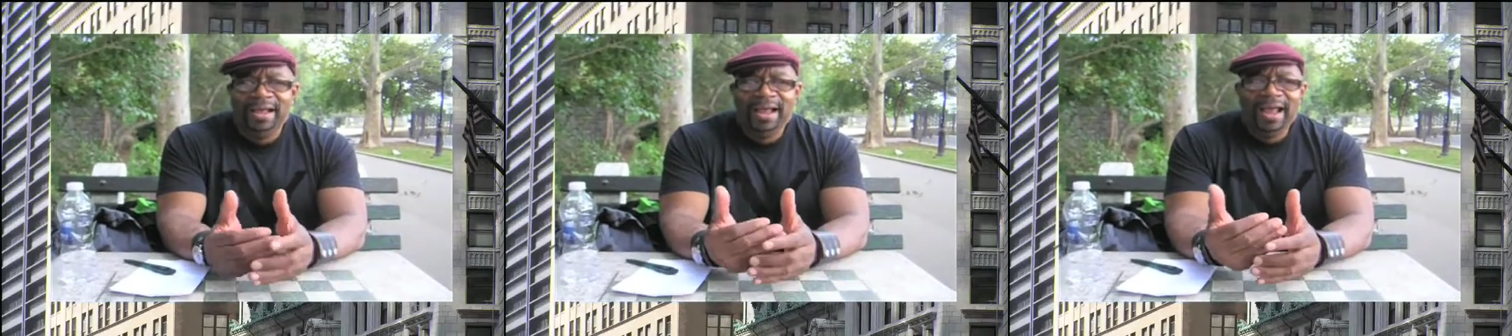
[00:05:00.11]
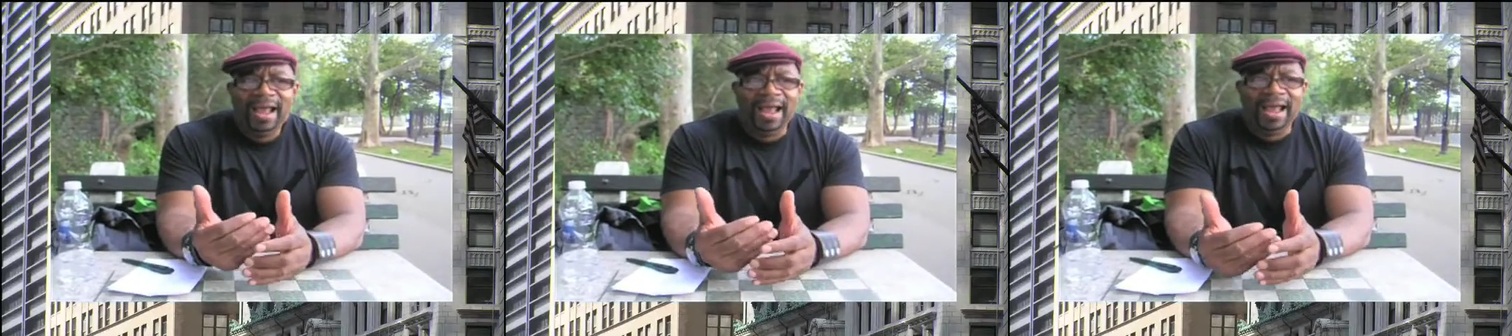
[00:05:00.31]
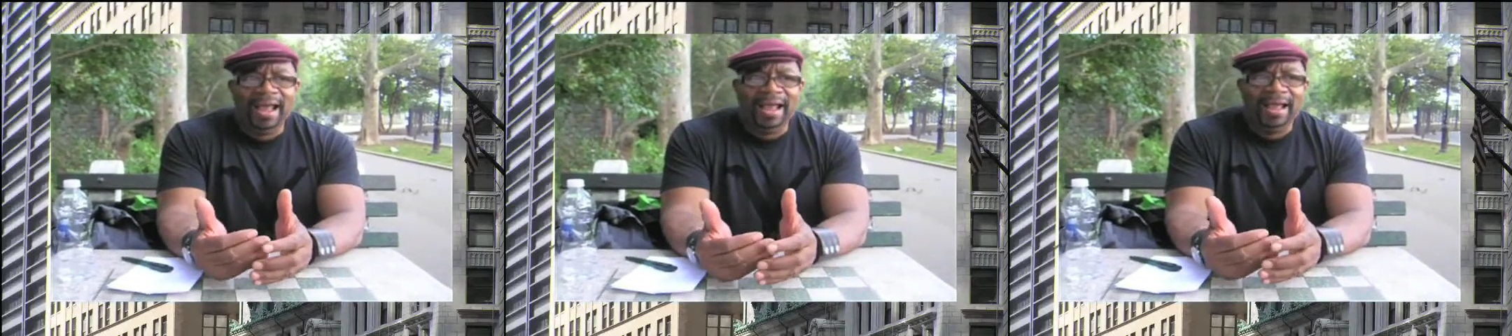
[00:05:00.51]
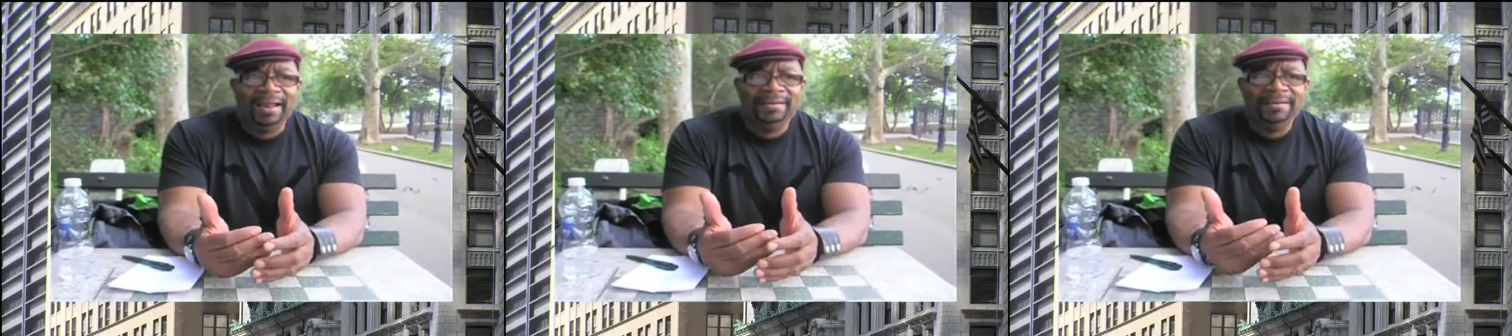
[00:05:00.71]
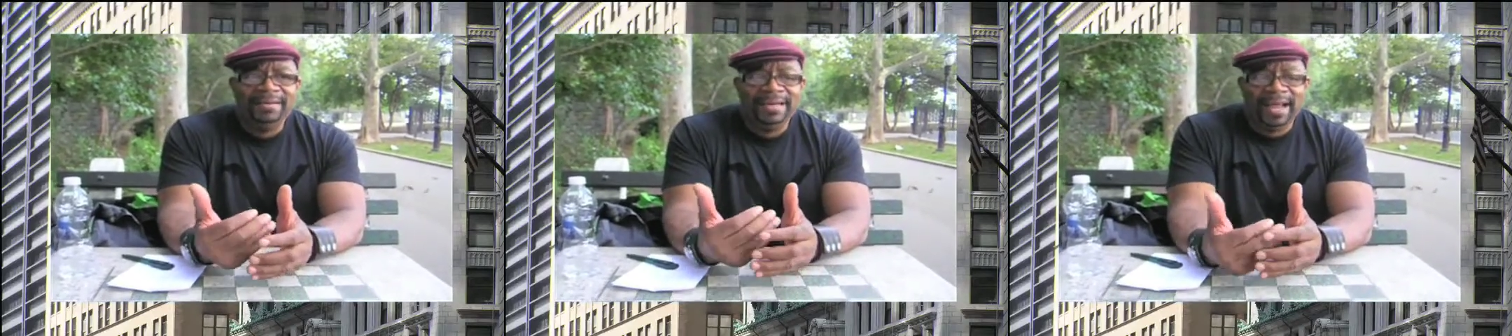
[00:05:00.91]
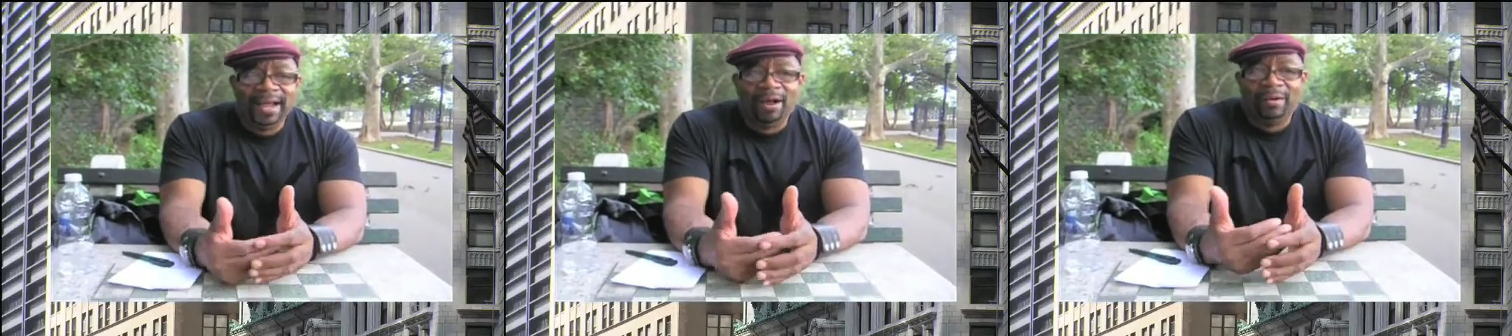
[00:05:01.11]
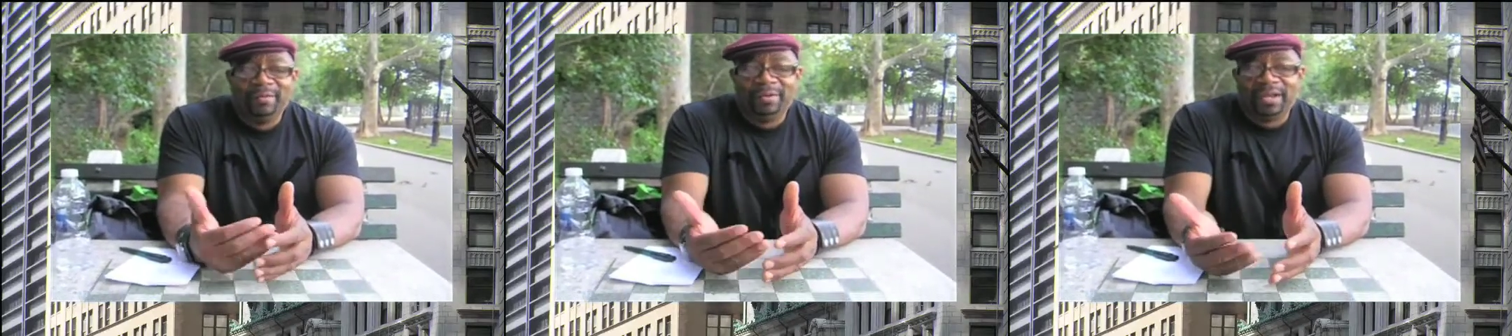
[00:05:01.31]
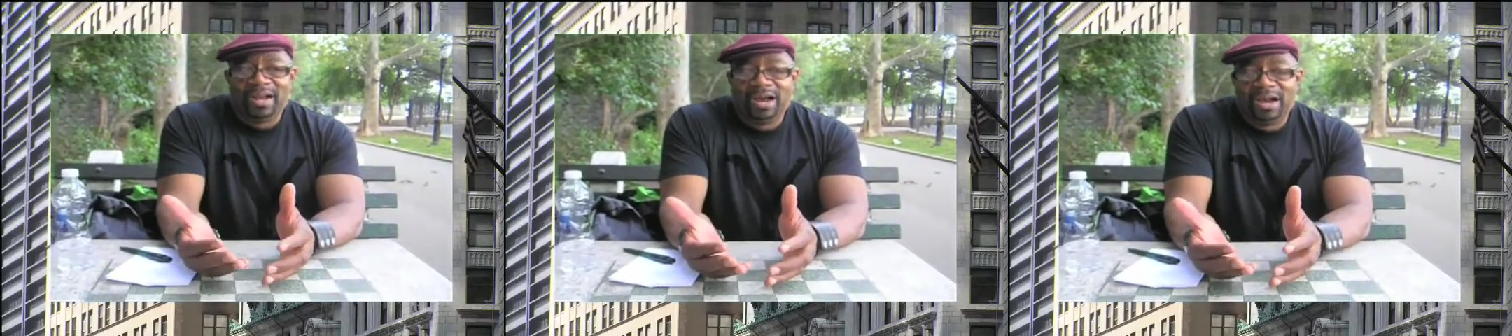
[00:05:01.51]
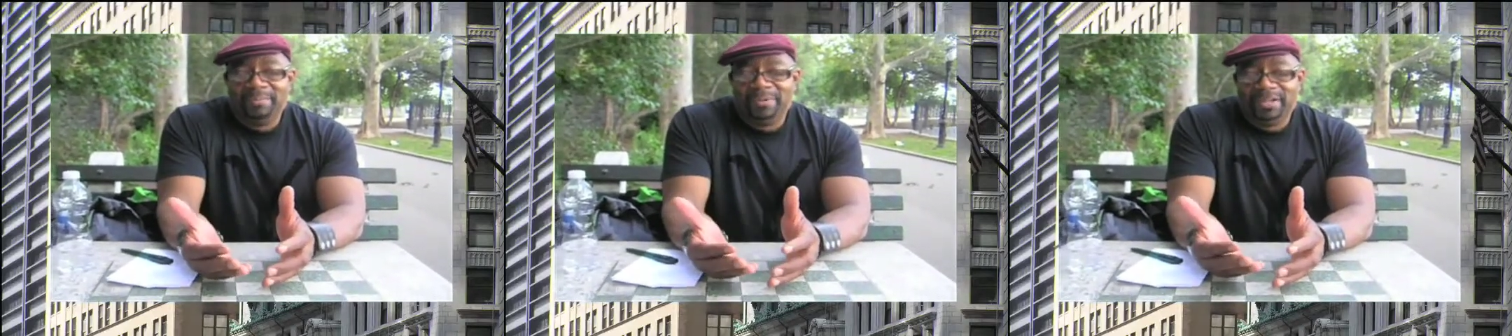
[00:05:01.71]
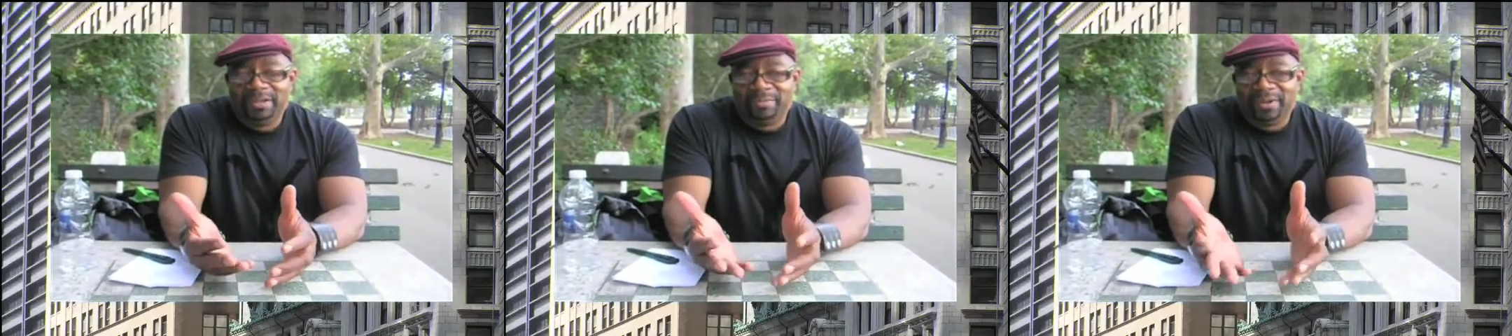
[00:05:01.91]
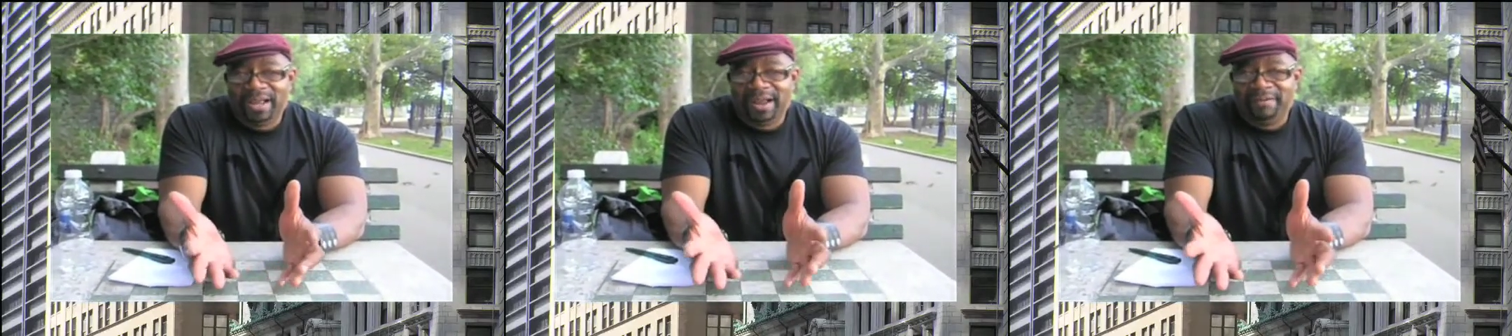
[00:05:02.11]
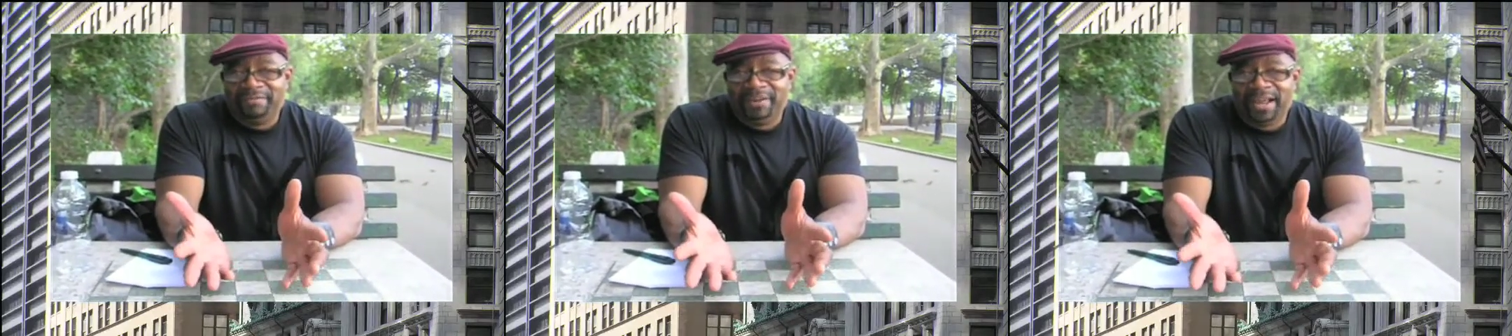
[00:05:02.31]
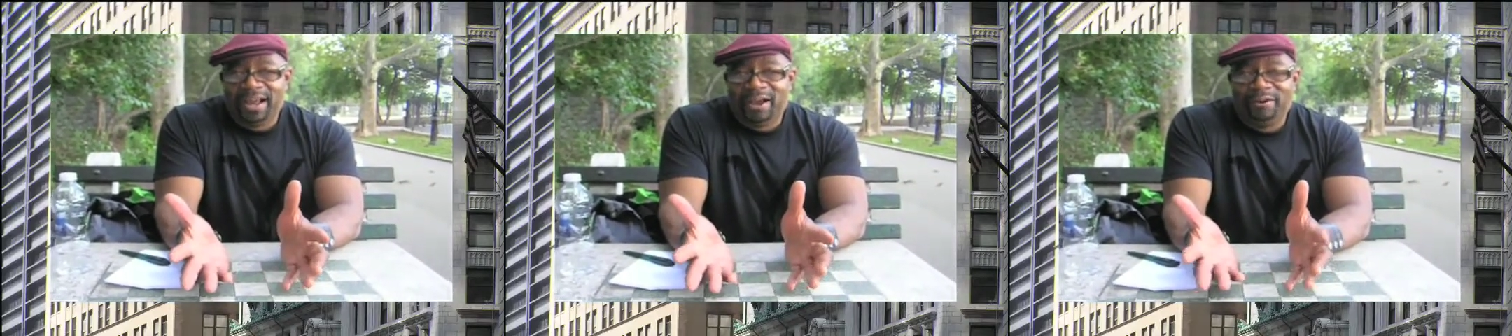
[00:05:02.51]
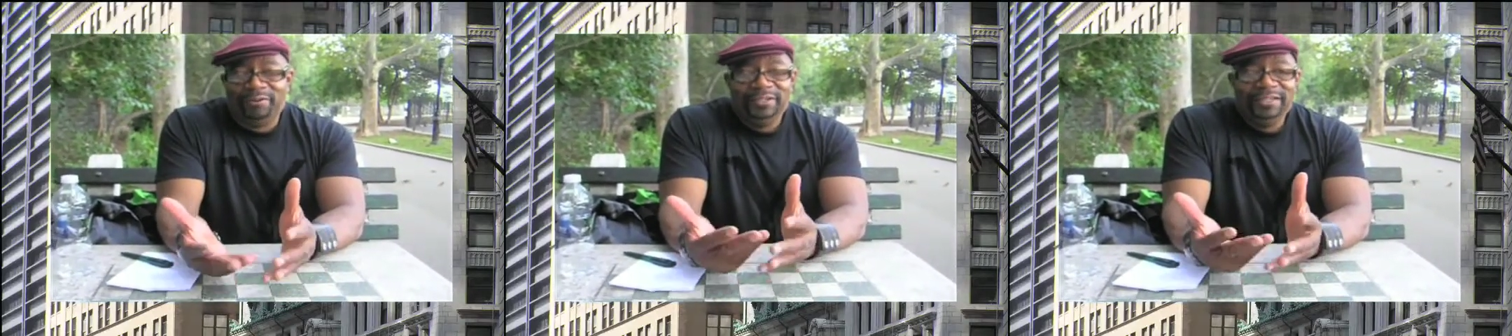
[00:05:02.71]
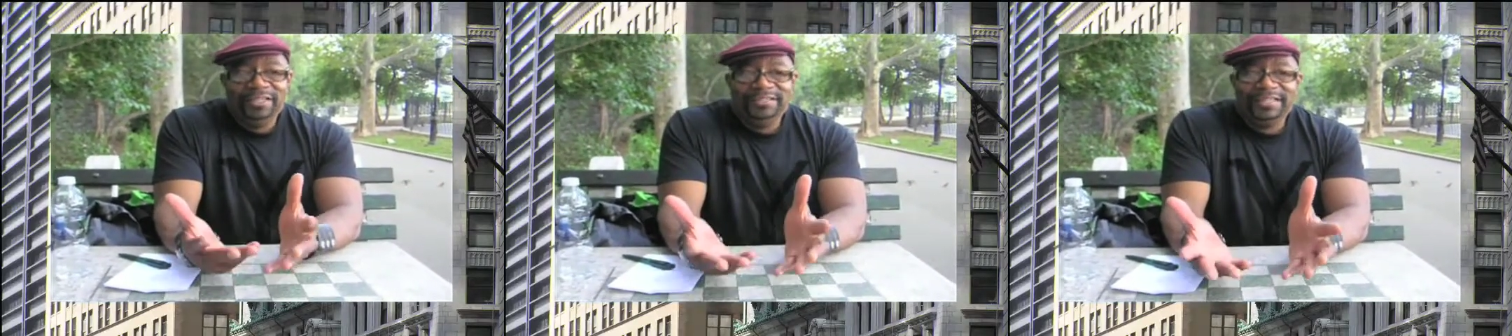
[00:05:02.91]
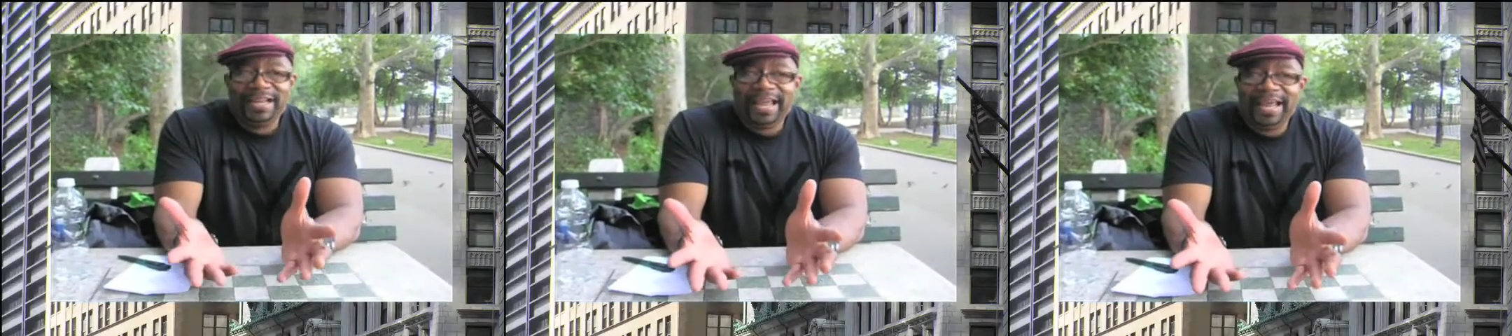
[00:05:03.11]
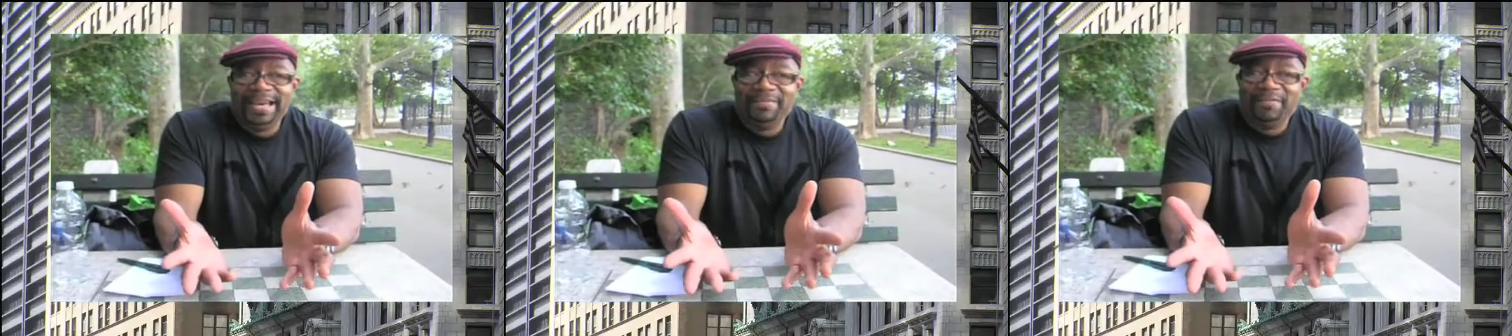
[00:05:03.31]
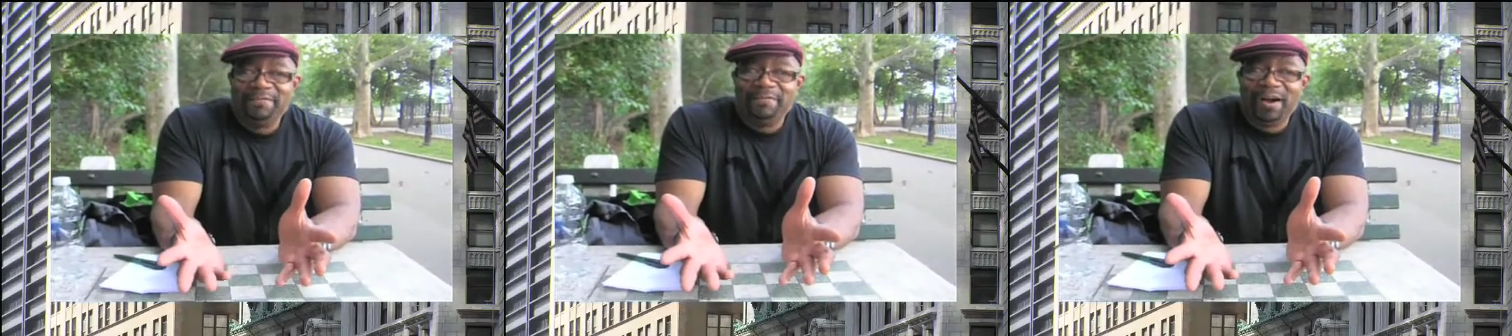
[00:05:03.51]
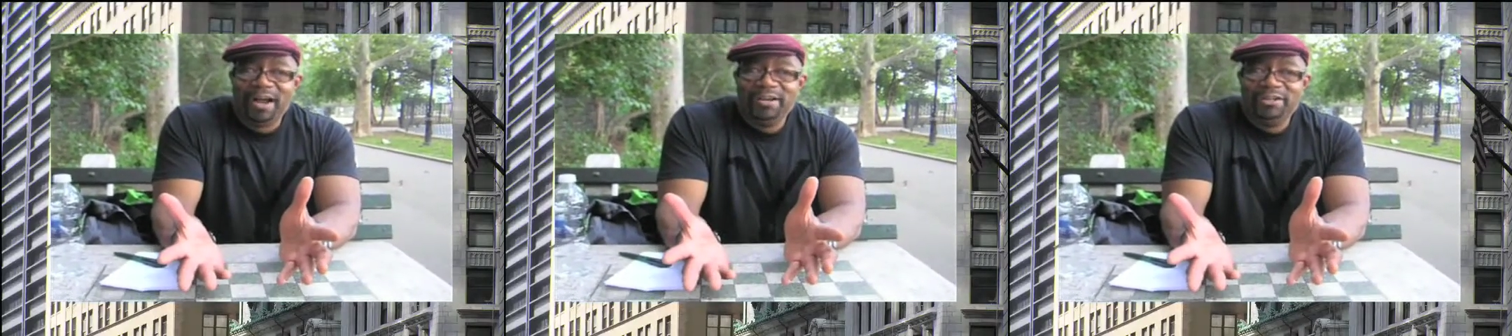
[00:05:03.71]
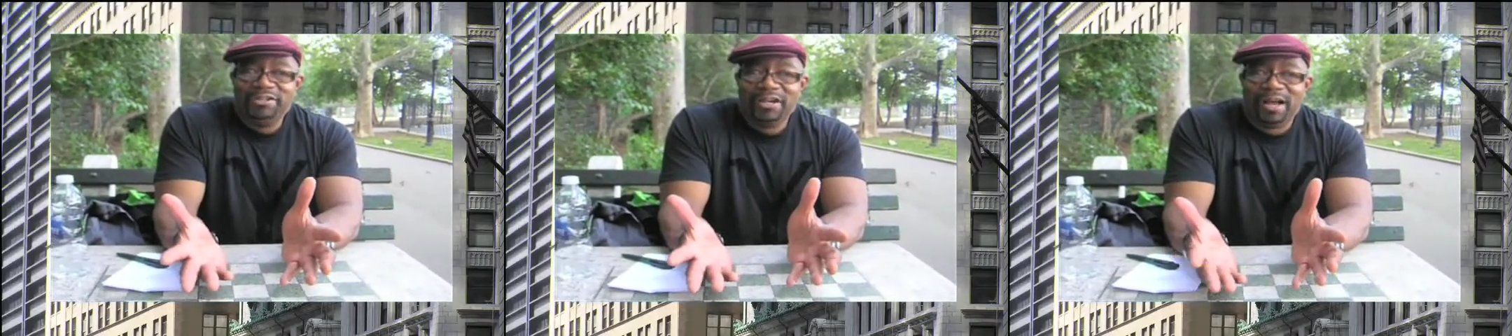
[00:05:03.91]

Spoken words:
and now in the economy that we have now, they can't even find a